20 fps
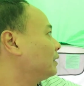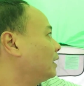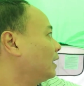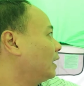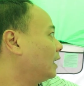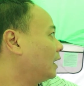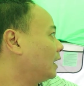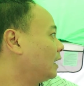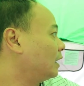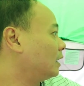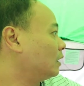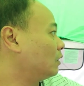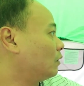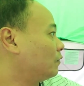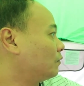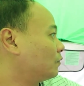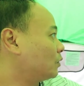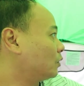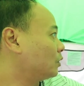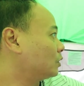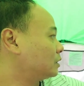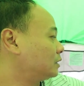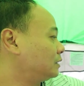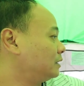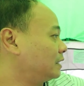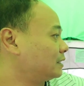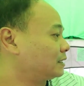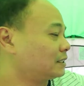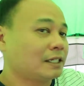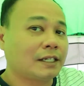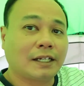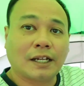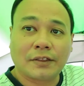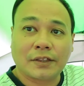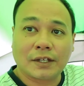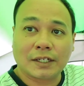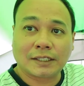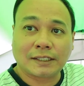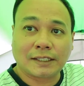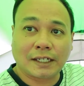and of course there's
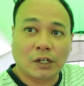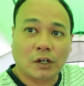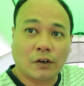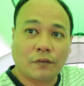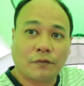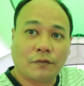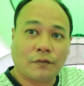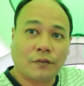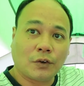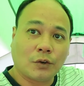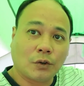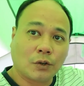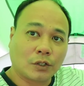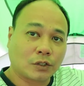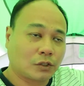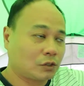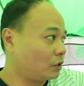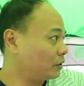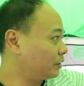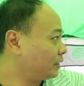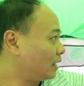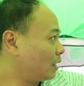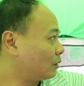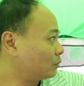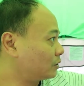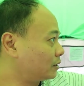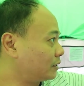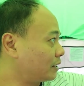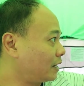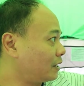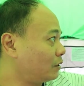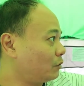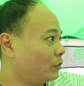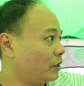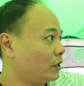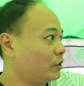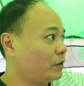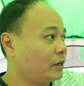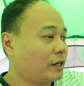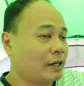another set of hooks on the outside
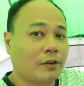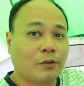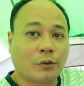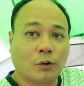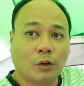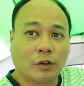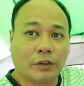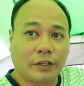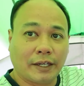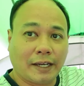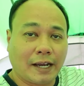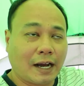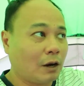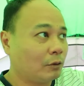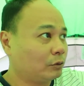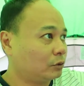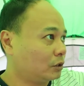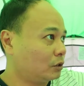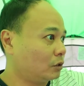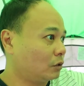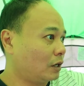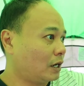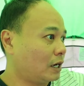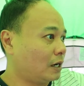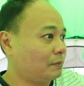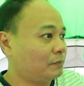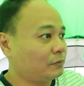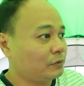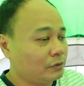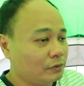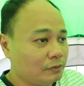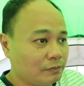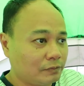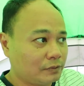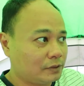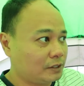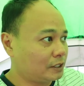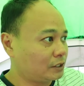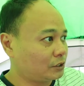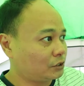where you can roll the outer door up
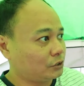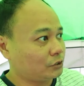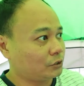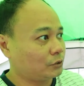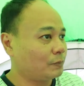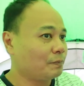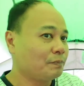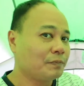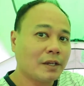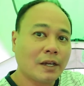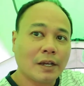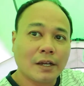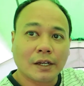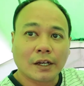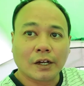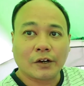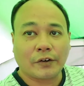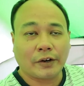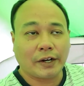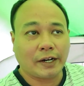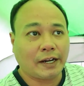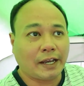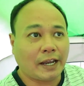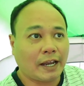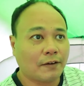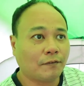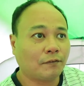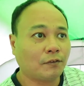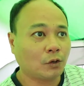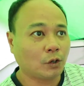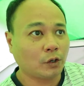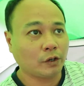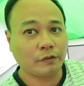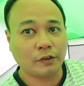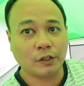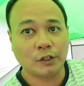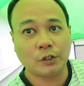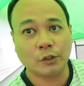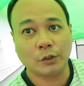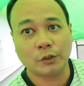just to create airflow if
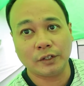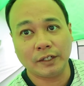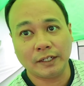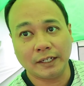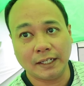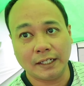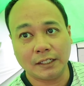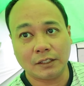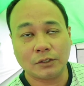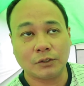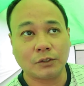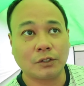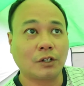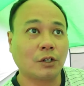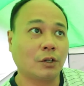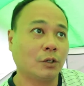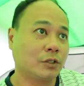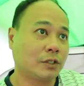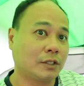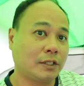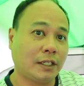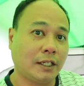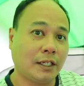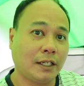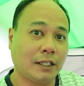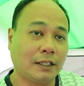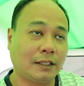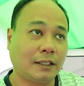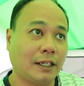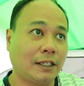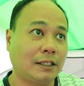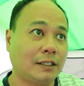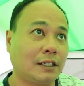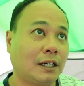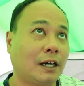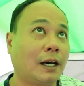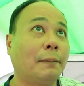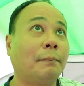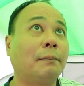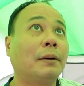you don't need to close the tent
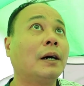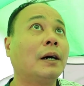up.